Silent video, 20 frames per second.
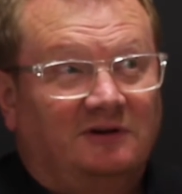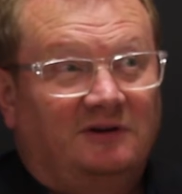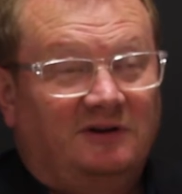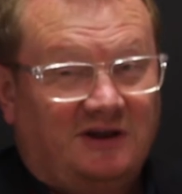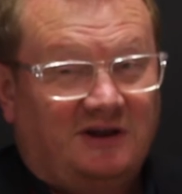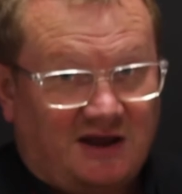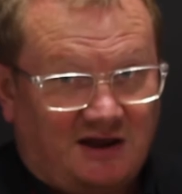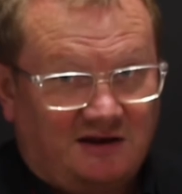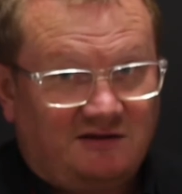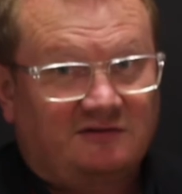
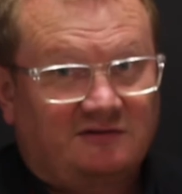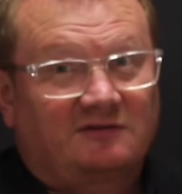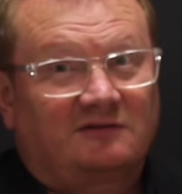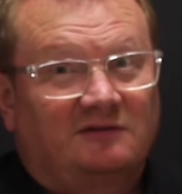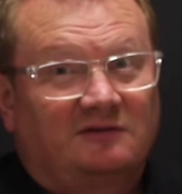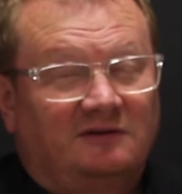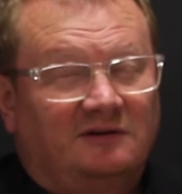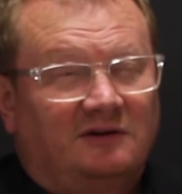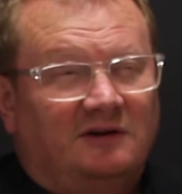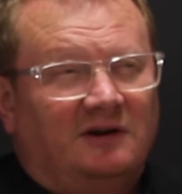
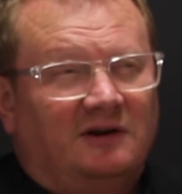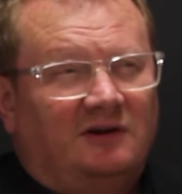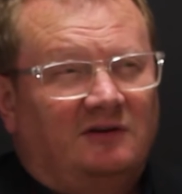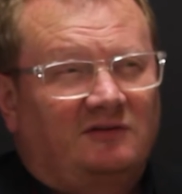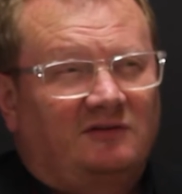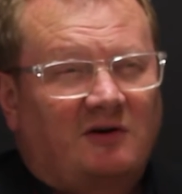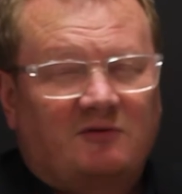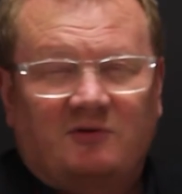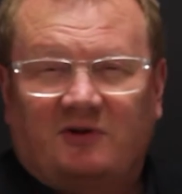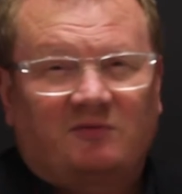Yes.
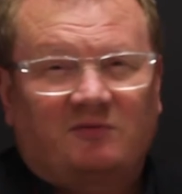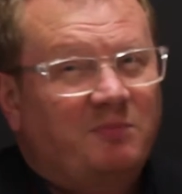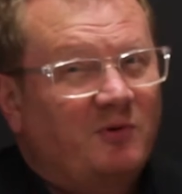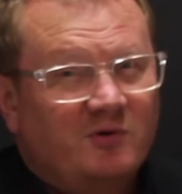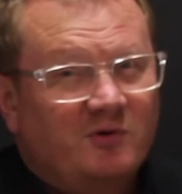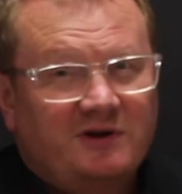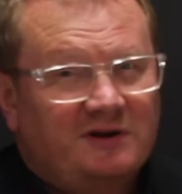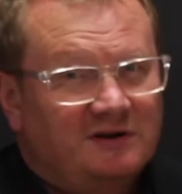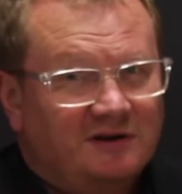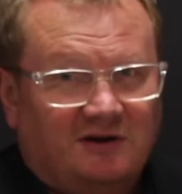So it's
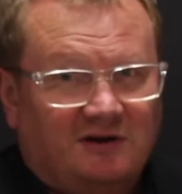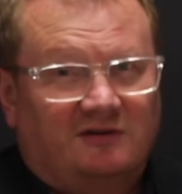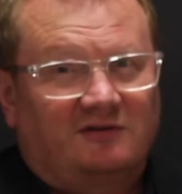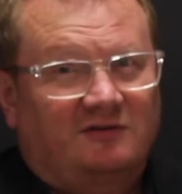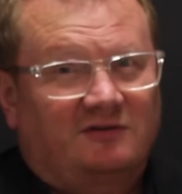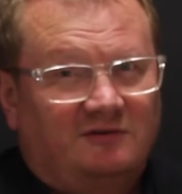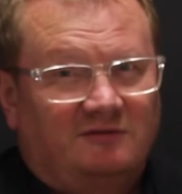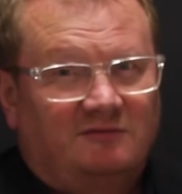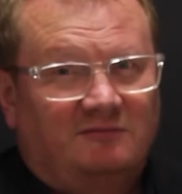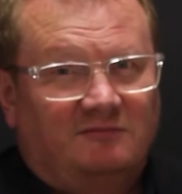
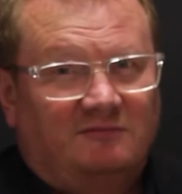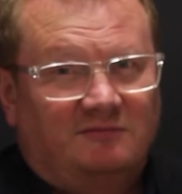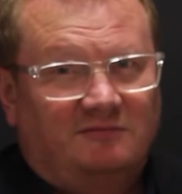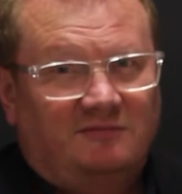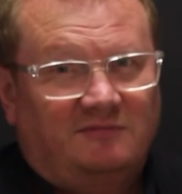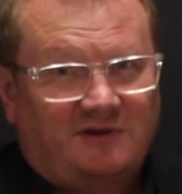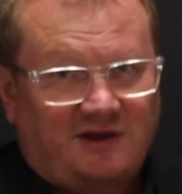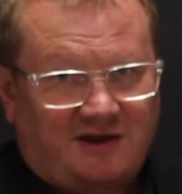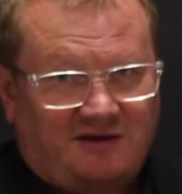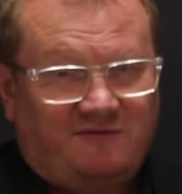pointless,
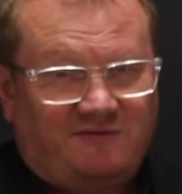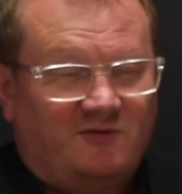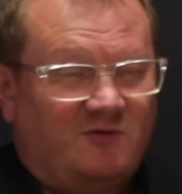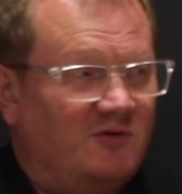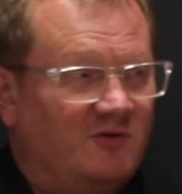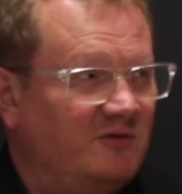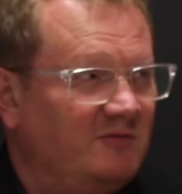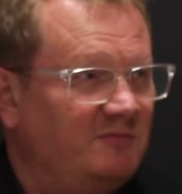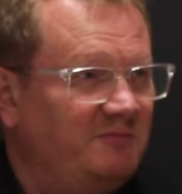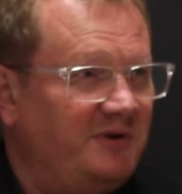
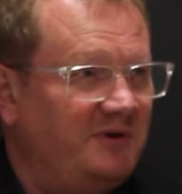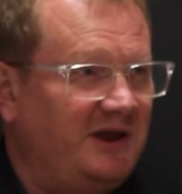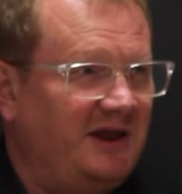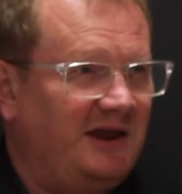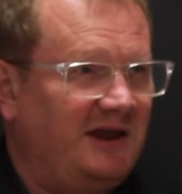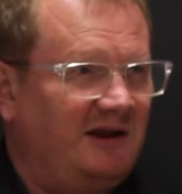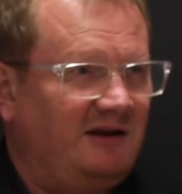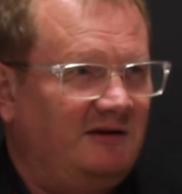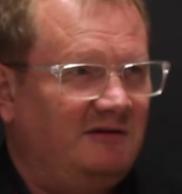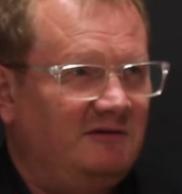therefore,
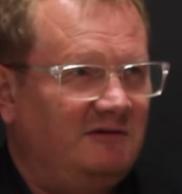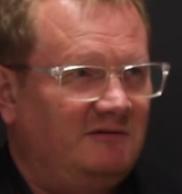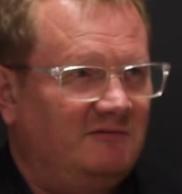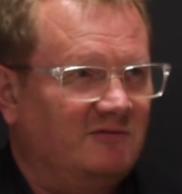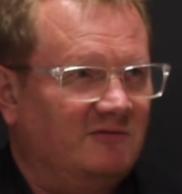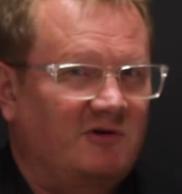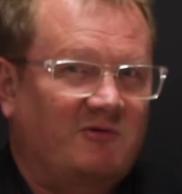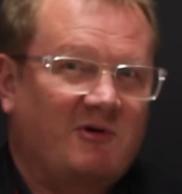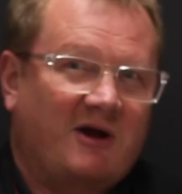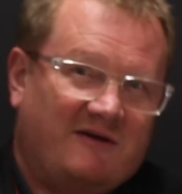being
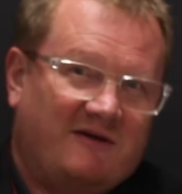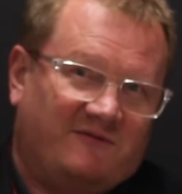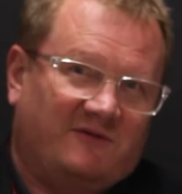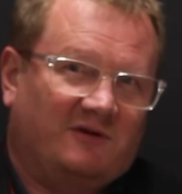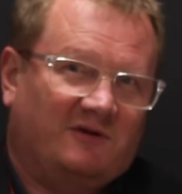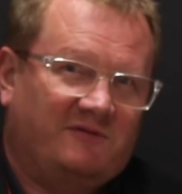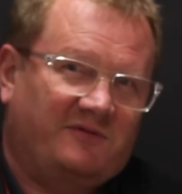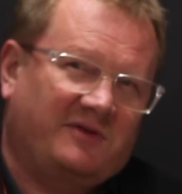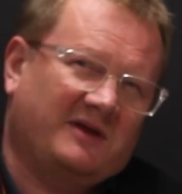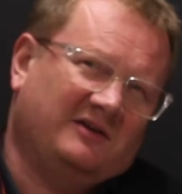
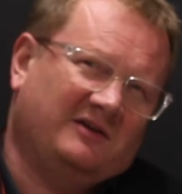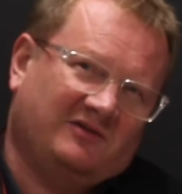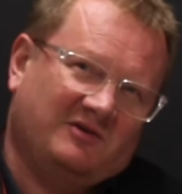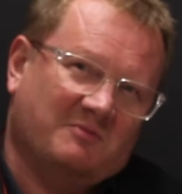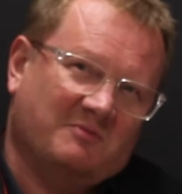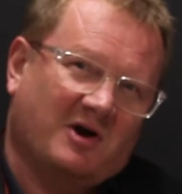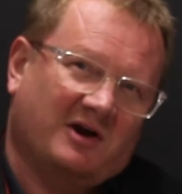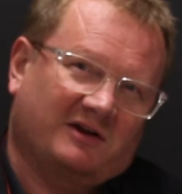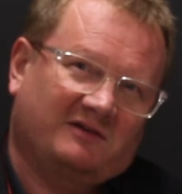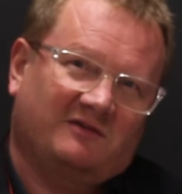regretful of things
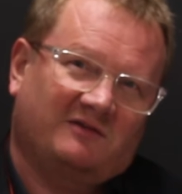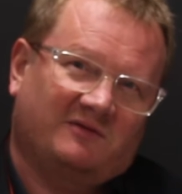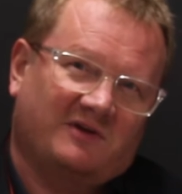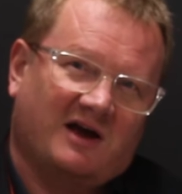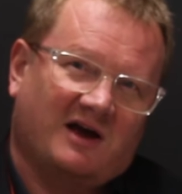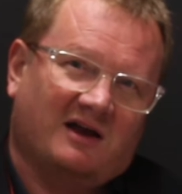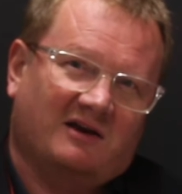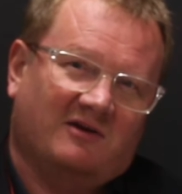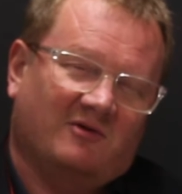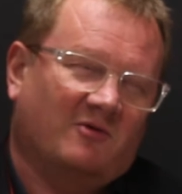you might have
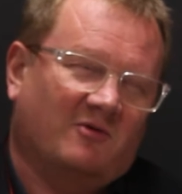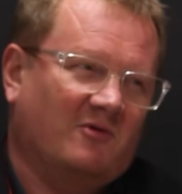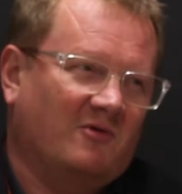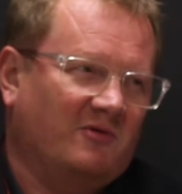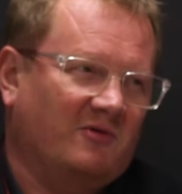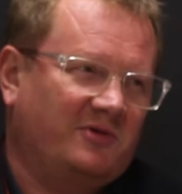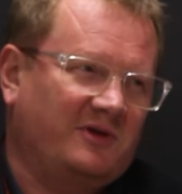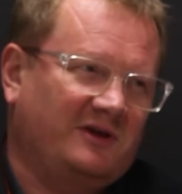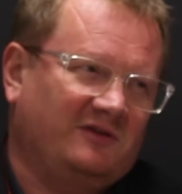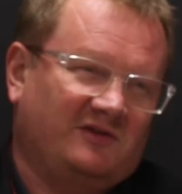done
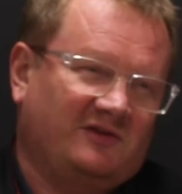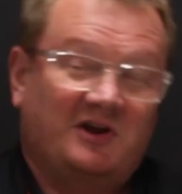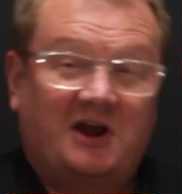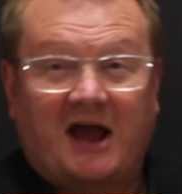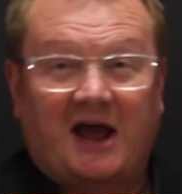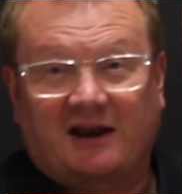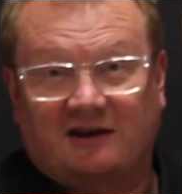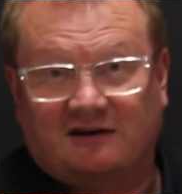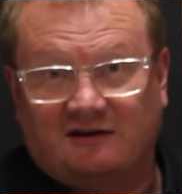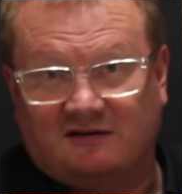or things that
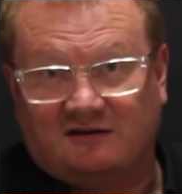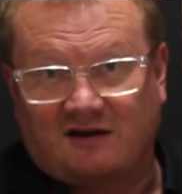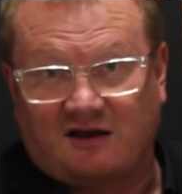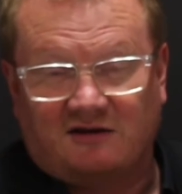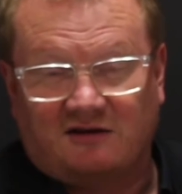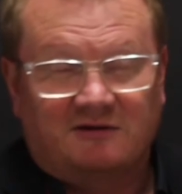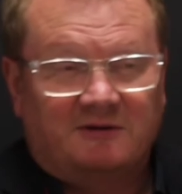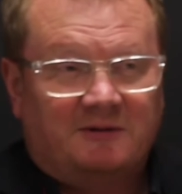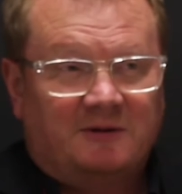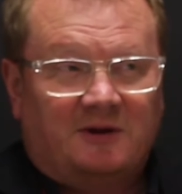you hadn't
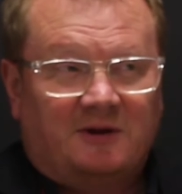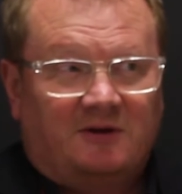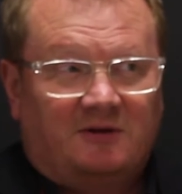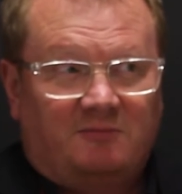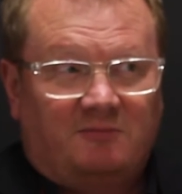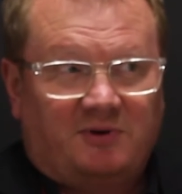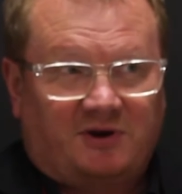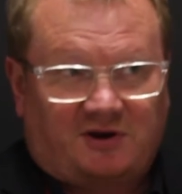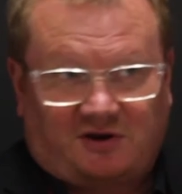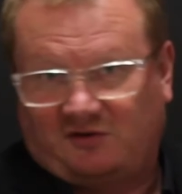
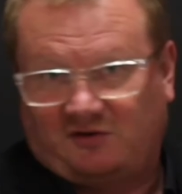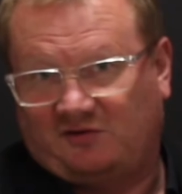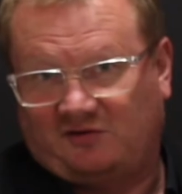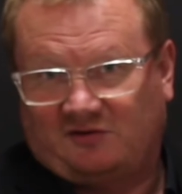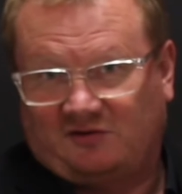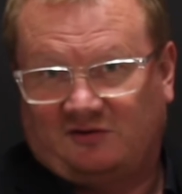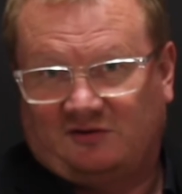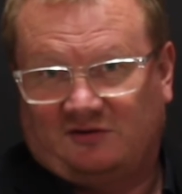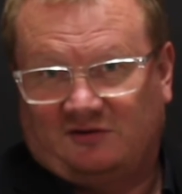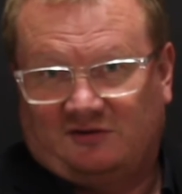done,
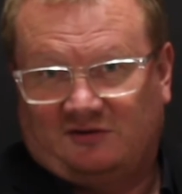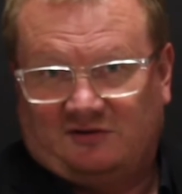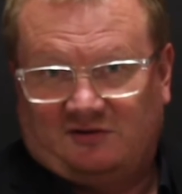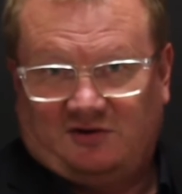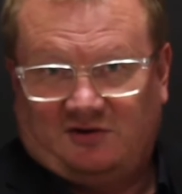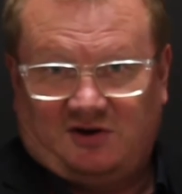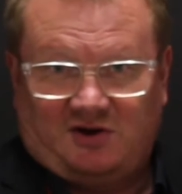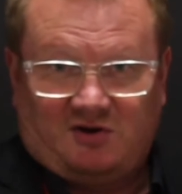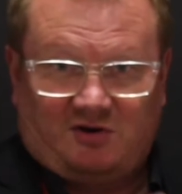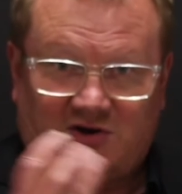because
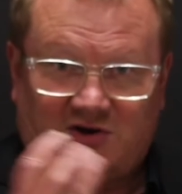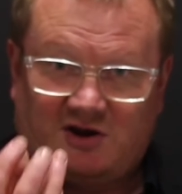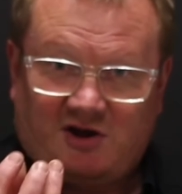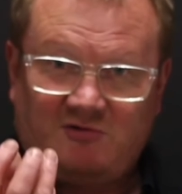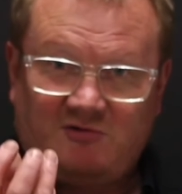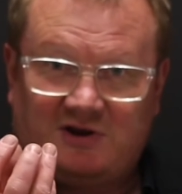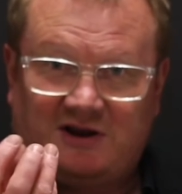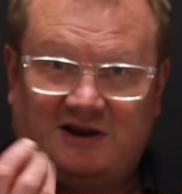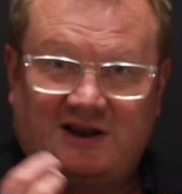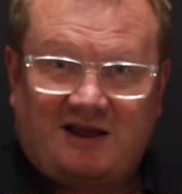you can
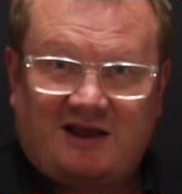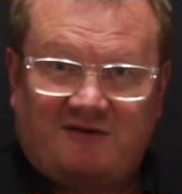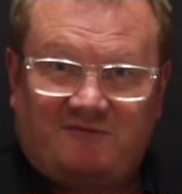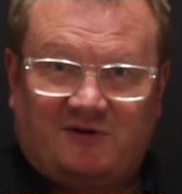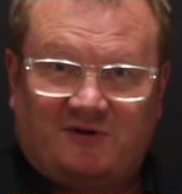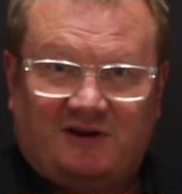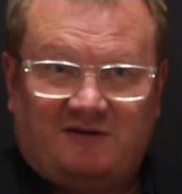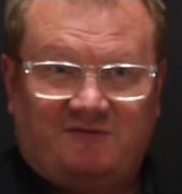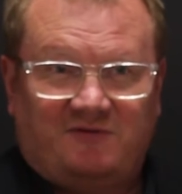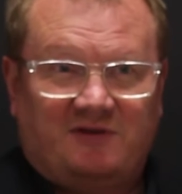only
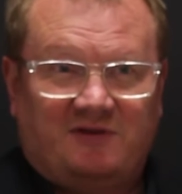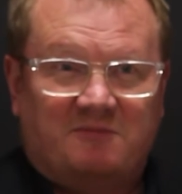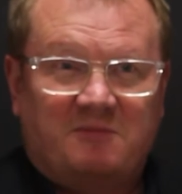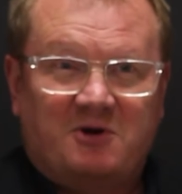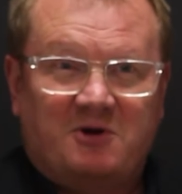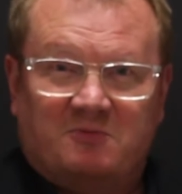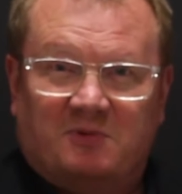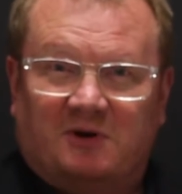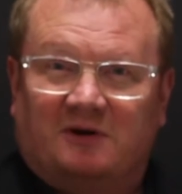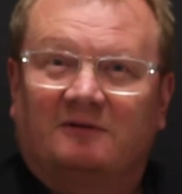ever live in the
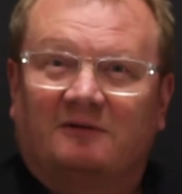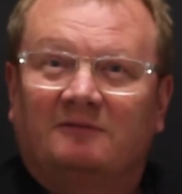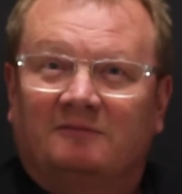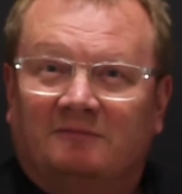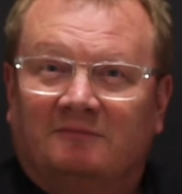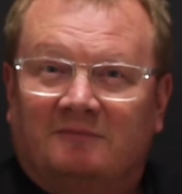moment.